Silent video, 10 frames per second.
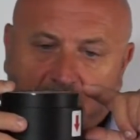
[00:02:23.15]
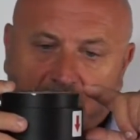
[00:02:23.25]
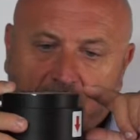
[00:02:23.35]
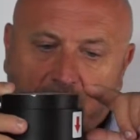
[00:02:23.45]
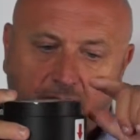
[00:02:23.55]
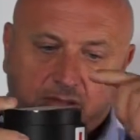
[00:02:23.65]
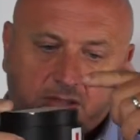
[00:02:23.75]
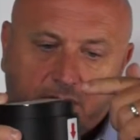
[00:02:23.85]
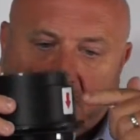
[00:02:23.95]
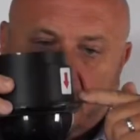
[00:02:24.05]

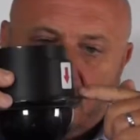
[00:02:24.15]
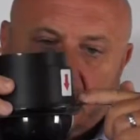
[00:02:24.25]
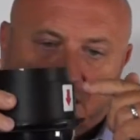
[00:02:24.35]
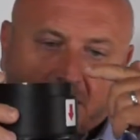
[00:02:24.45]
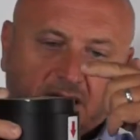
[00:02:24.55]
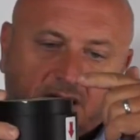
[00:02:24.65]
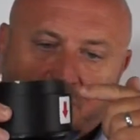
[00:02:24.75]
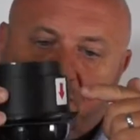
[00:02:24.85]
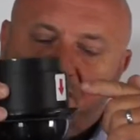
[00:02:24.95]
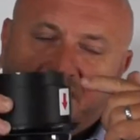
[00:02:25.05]
to clear, so this
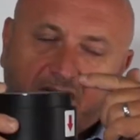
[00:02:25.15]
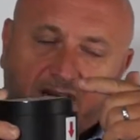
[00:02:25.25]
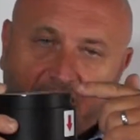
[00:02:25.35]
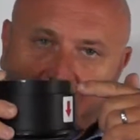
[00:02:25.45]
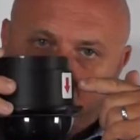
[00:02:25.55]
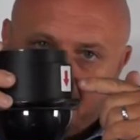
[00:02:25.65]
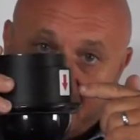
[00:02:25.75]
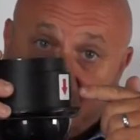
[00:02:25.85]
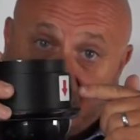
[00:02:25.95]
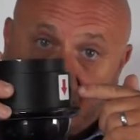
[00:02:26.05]
will fit in
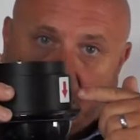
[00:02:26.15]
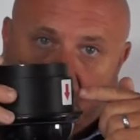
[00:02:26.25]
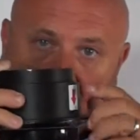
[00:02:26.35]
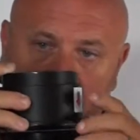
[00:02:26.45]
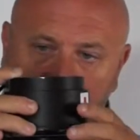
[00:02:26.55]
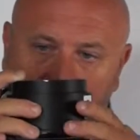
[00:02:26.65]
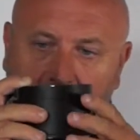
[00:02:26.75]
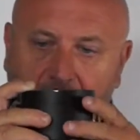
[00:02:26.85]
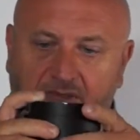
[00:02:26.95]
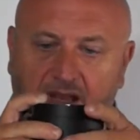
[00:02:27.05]
almost any headlining as well.